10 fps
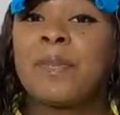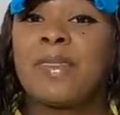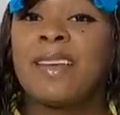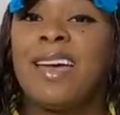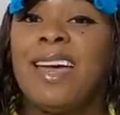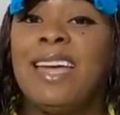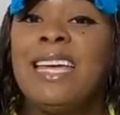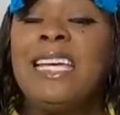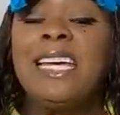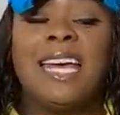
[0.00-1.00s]
okay?
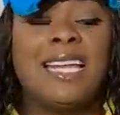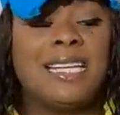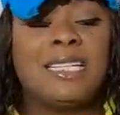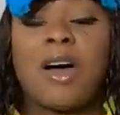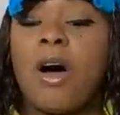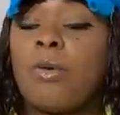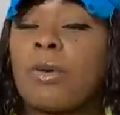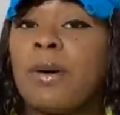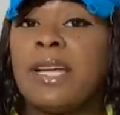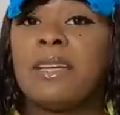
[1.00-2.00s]
And then all
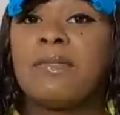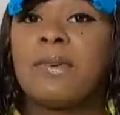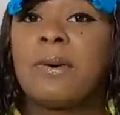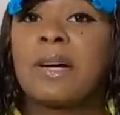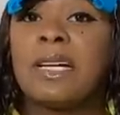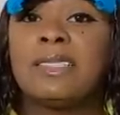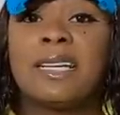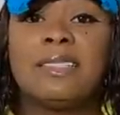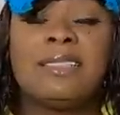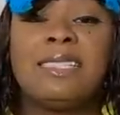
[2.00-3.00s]
we're waiting for is
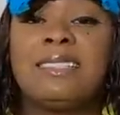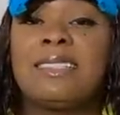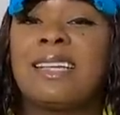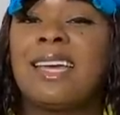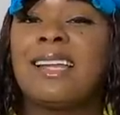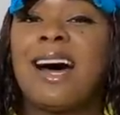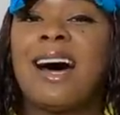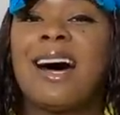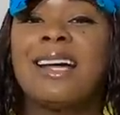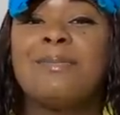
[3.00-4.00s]
that cheese to get
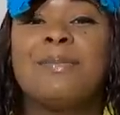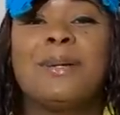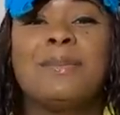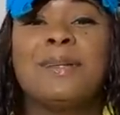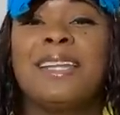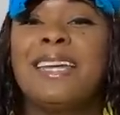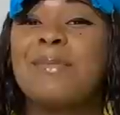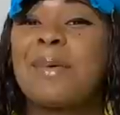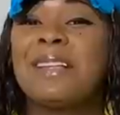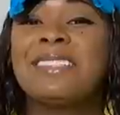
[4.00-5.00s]
hot, bubbly,
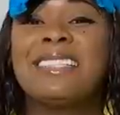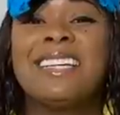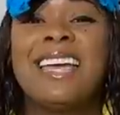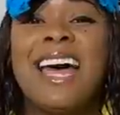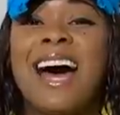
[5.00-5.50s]
and melty.